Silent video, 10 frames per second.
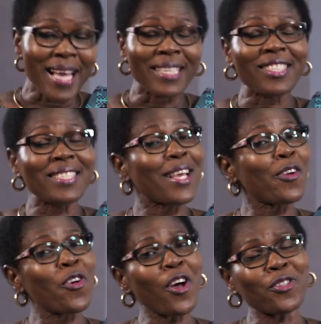She's
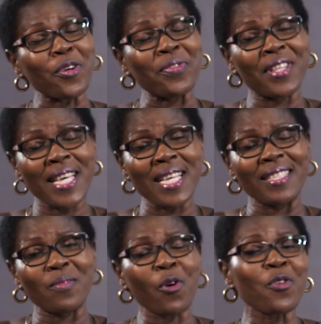a lot of
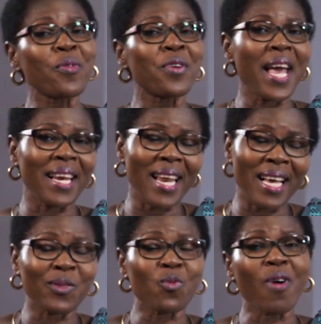things, but you
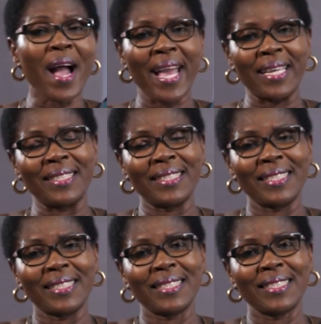realize why
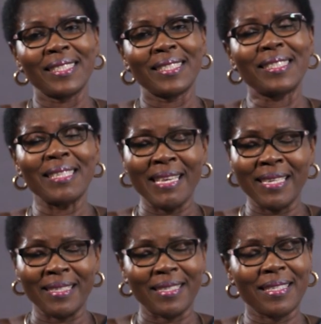she
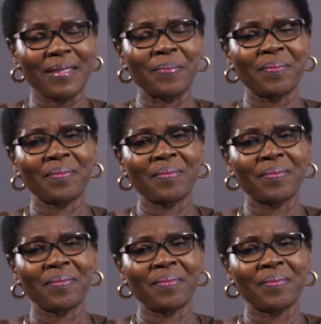is.